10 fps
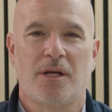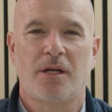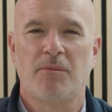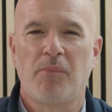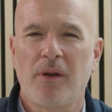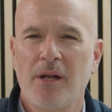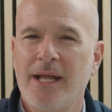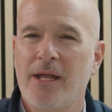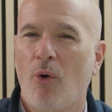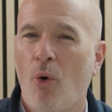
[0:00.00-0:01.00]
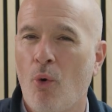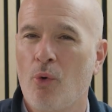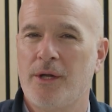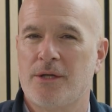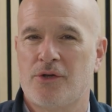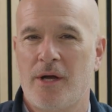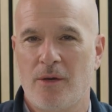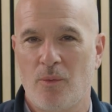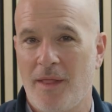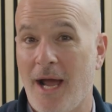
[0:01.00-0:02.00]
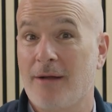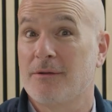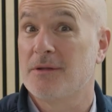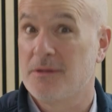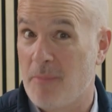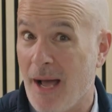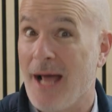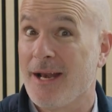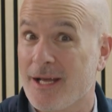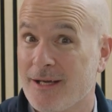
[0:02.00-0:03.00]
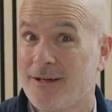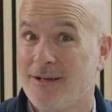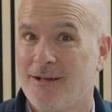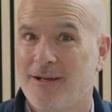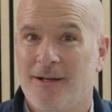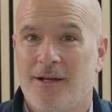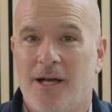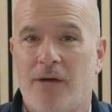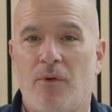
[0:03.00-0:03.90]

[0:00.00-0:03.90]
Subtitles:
a complete audit trail without the panic. And